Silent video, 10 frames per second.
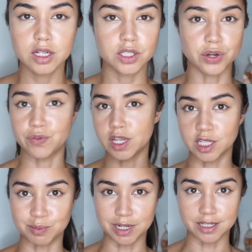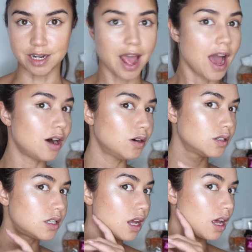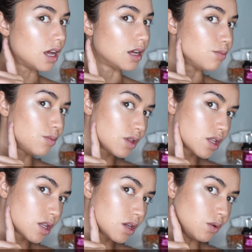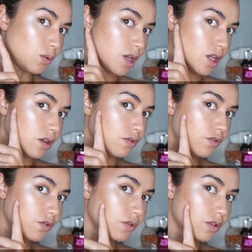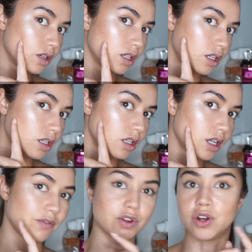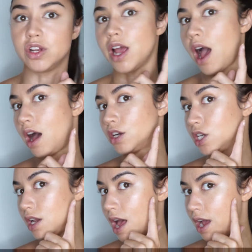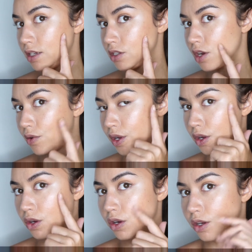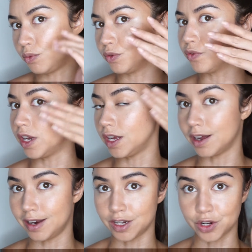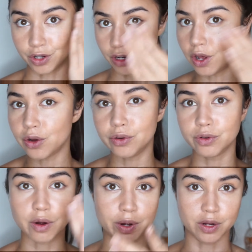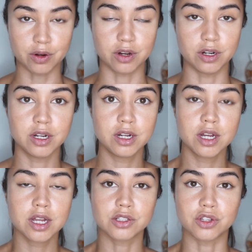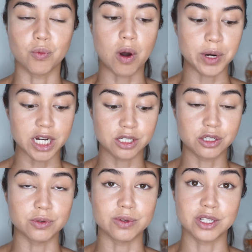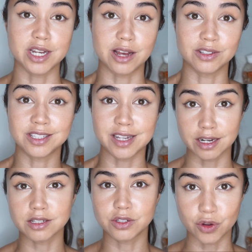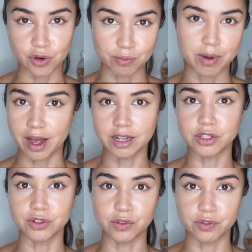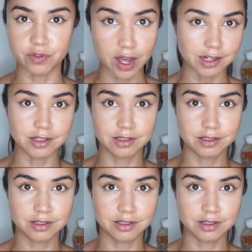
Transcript: So everything's blended out. We haven't got any harsh lines going on. We've already got a glow going on. So what we need to do is now set certain parts of your face.